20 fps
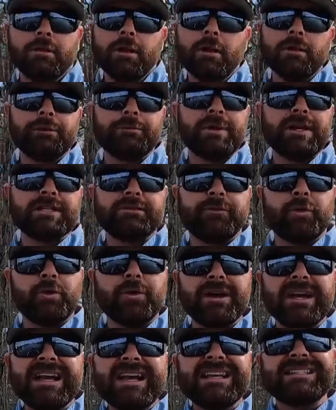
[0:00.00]
Lowland
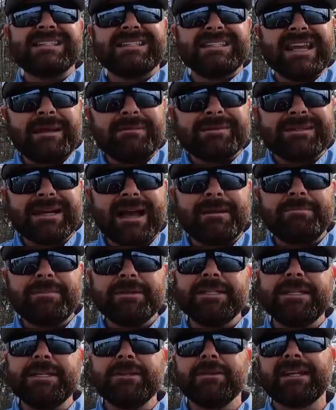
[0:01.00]
Reservoir, same type
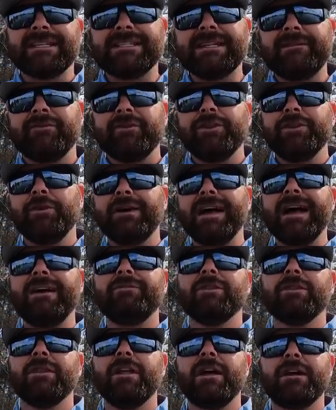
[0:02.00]
of deal, except for you don't
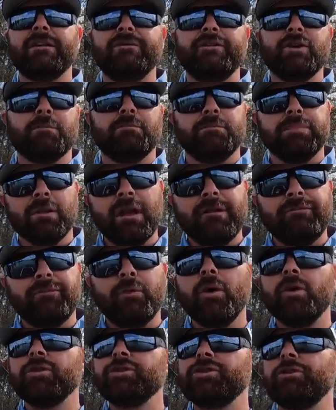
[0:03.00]
have a lot of your bluff
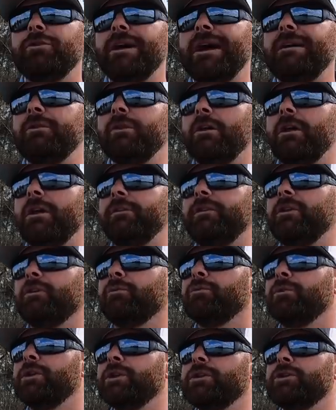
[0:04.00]
walls. You don't have a lot of
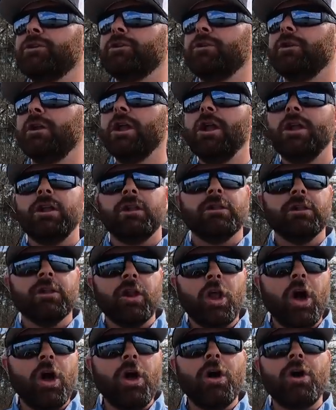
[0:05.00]
your real
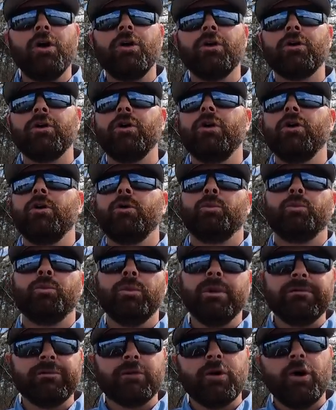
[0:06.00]
long,
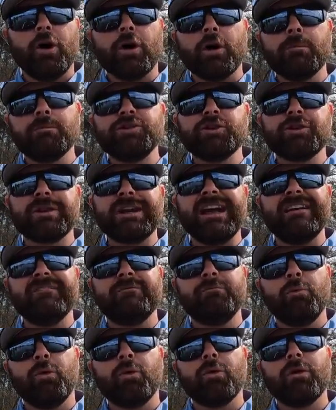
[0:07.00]
river arms, you're gonna
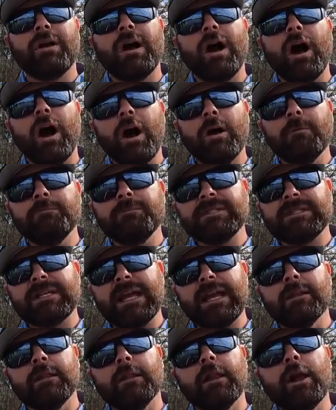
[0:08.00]
have more humps
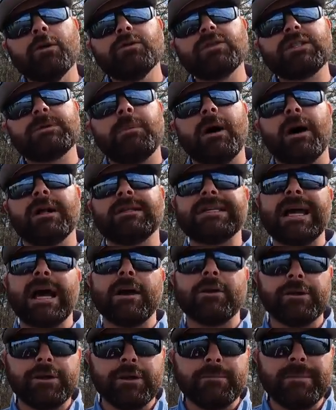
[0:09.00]
and low spots
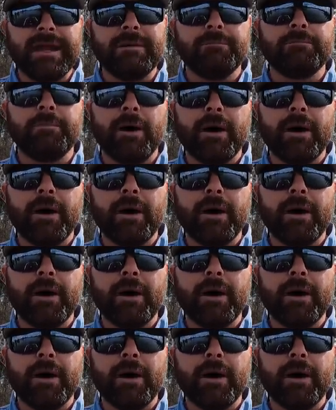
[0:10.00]
out on your main